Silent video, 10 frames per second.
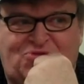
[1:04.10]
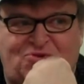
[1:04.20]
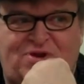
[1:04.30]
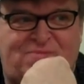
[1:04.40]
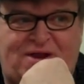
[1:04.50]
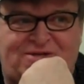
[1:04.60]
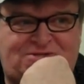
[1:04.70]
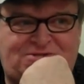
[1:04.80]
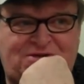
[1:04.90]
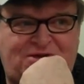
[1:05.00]
30
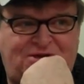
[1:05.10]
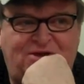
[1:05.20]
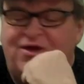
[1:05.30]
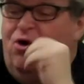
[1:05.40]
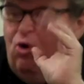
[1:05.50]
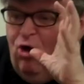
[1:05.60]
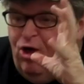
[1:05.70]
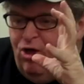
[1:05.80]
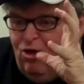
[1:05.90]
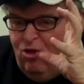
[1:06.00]
minutes.
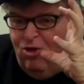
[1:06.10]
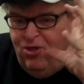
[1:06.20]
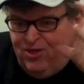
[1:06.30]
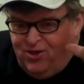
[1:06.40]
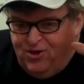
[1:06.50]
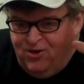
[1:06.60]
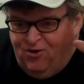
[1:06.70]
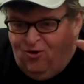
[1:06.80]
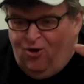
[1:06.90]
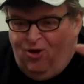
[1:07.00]
All
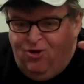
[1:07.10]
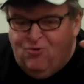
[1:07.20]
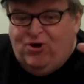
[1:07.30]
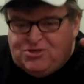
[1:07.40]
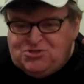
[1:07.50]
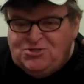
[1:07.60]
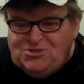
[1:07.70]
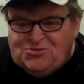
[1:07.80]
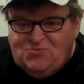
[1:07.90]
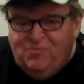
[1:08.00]

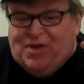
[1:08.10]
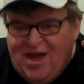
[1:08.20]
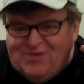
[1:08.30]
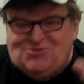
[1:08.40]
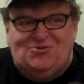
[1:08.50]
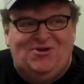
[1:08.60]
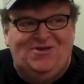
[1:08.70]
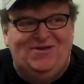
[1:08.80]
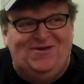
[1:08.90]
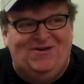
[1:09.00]
questions will be answered.
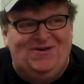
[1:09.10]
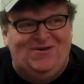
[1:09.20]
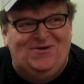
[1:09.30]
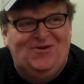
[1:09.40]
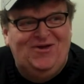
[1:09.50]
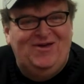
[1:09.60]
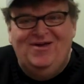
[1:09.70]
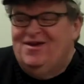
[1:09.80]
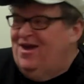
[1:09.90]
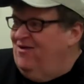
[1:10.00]

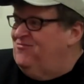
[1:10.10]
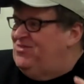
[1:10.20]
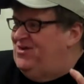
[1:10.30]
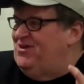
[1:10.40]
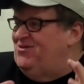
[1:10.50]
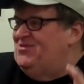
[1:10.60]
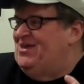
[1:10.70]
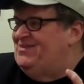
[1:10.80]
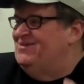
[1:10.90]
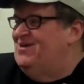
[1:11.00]
Everything you
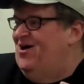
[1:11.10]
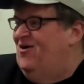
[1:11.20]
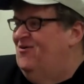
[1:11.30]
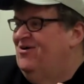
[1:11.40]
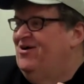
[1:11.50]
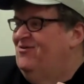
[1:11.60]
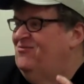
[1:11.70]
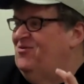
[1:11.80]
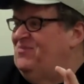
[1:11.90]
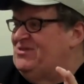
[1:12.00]
need to know
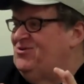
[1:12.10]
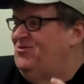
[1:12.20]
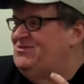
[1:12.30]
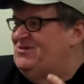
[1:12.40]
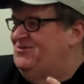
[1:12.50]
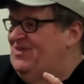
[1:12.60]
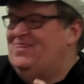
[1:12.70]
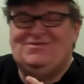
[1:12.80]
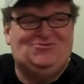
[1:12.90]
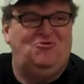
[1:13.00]
will be told to you in
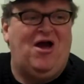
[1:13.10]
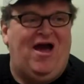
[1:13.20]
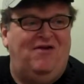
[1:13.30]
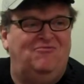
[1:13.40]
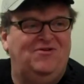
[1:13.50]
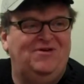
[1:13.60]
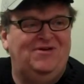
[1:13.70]
this drive.